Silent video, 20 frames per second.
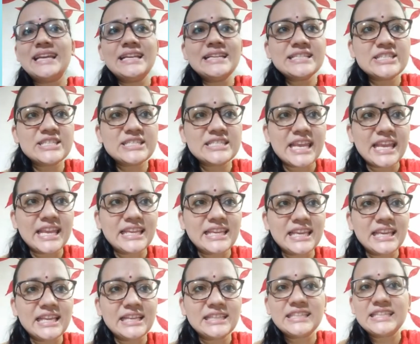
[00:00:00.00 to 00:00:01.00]
it's
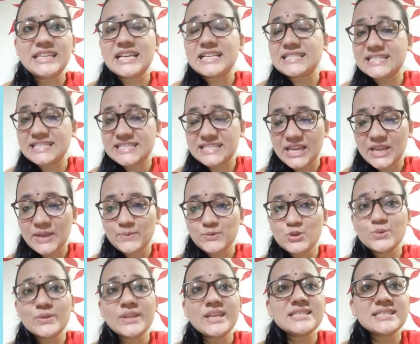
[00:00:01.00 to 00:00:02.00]
taking the step
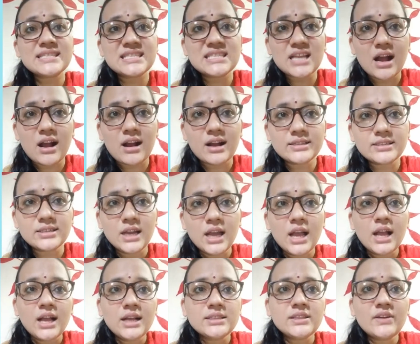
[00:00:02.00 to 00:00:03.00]
to the start
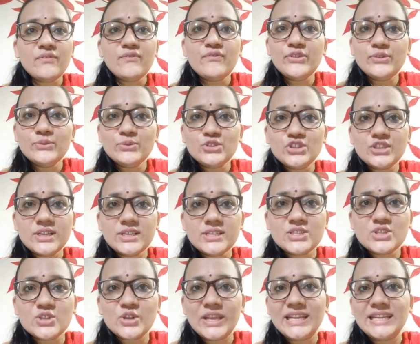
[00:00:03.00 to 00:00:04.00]
the
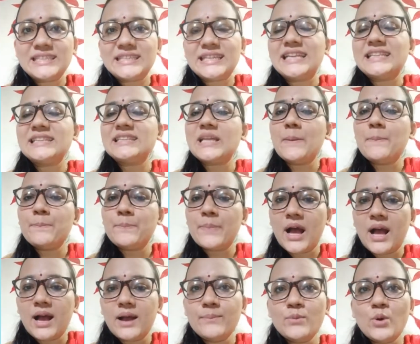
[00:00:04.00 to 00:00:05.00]
futures trade in the
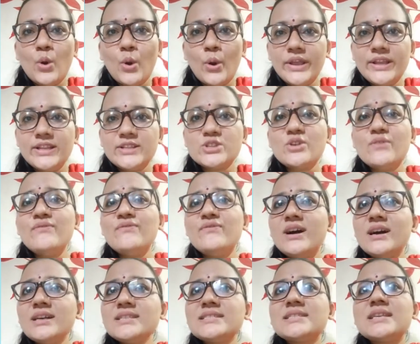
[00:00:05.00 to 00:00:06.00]
palm oil. So
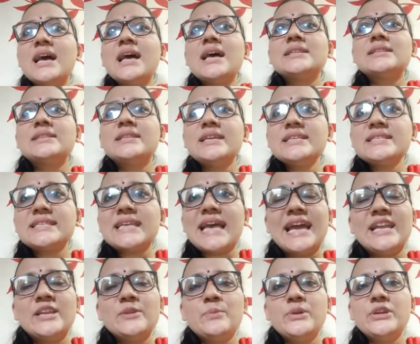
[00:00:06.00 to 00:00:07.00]
first, this
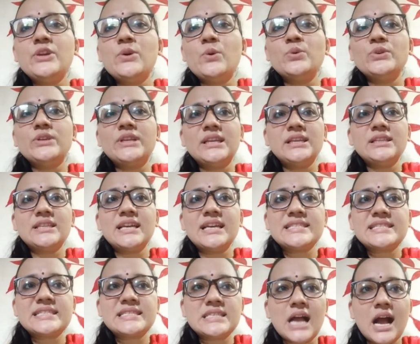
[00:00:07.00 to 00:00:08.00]
NBOT
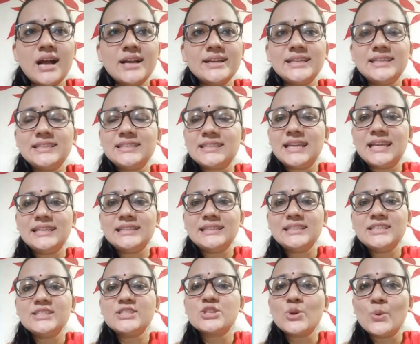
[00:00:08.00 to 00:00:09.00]
that started in
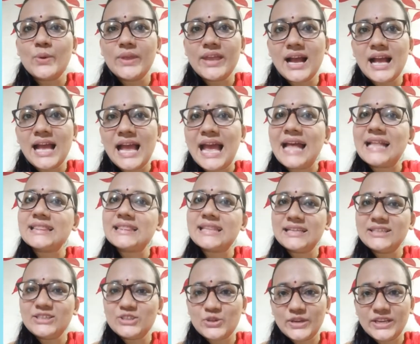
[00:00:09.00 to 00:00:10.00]
the soya and
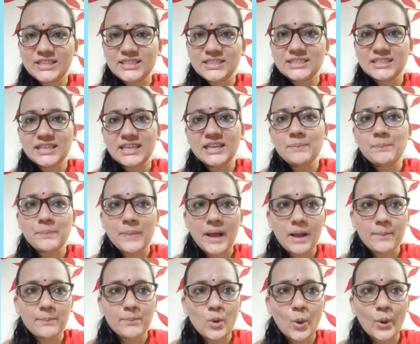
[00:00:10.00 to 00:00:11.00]
then traded in
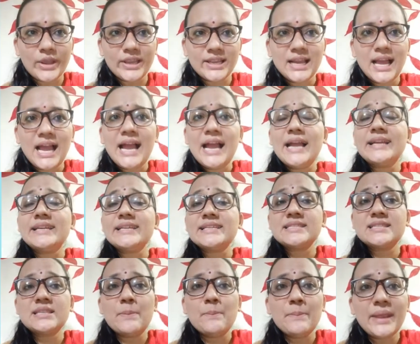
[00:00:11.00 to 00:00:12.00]
palm oil. It
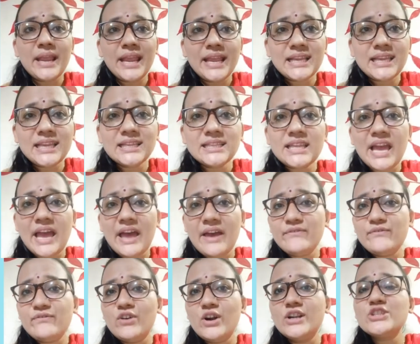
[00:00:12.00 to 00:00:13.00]
is the making the
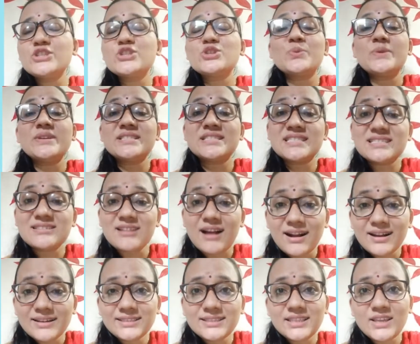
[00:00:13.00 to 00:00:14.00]
efforts to
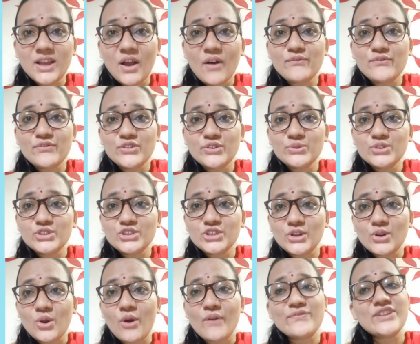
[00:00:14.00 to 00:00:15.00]
start the a
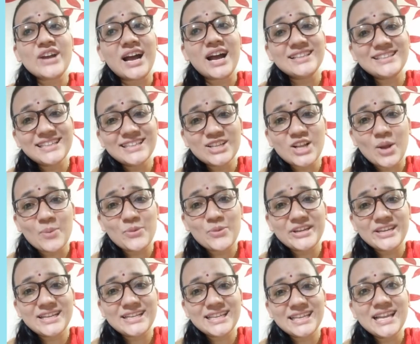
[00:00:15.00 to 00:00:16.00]
future of the other
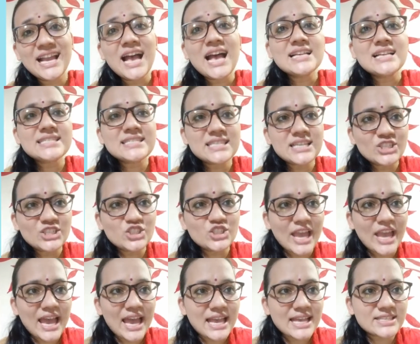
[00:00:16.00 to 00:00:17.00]
commodity, such
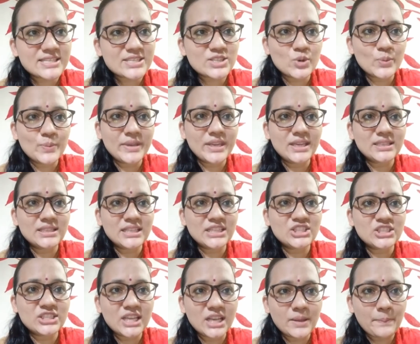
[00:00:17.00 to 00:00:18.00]
as to be the
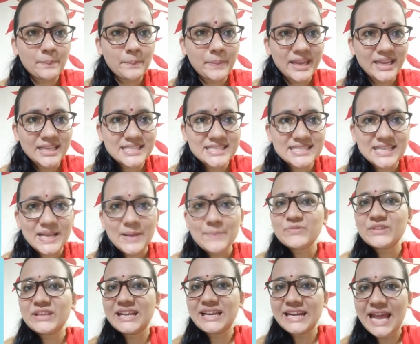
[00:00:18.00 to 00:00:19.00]
chickpeas,
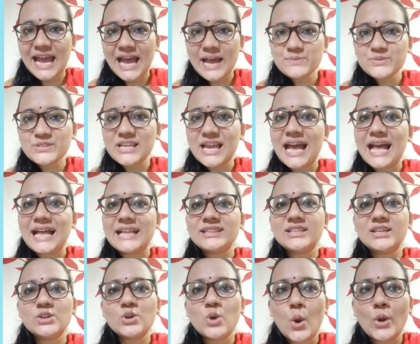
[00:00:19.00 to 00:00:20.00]
grams
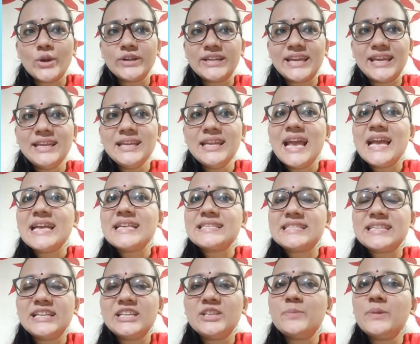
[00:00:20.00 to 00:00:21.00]
and the cotton
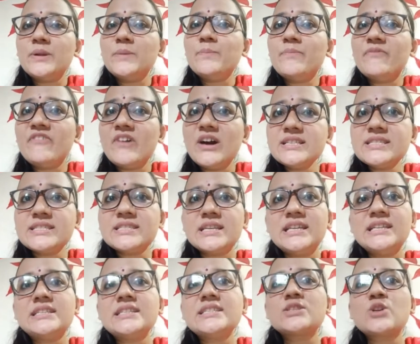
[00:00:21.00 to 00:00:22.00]
seed. But
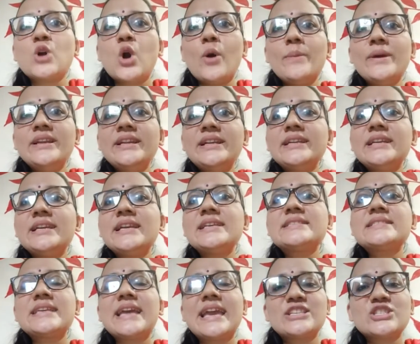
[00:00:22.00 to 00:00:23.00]
first, it is commodity
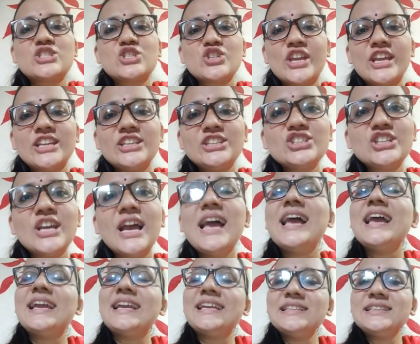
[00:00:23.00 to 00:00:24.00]
is exchanged
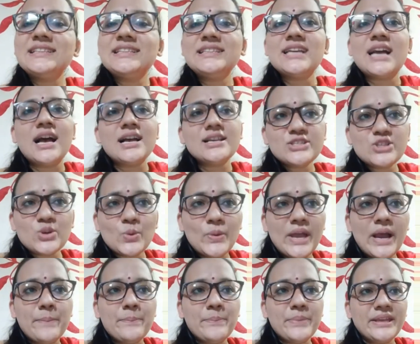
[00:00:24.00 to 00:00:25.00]
in the
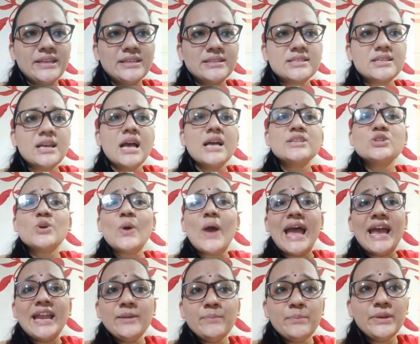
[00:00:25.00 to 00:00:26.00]
soya beans. So
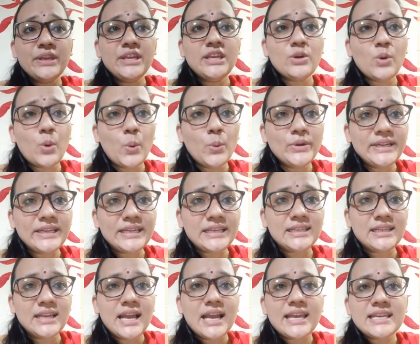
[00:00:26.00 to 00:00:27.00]
NBOT
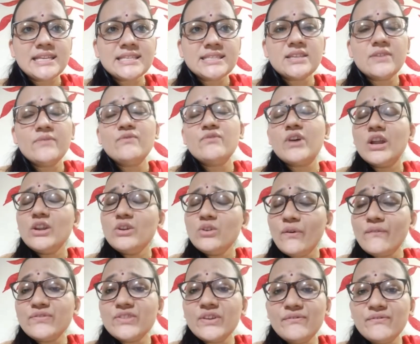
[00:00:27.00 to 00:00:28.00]
is the one of the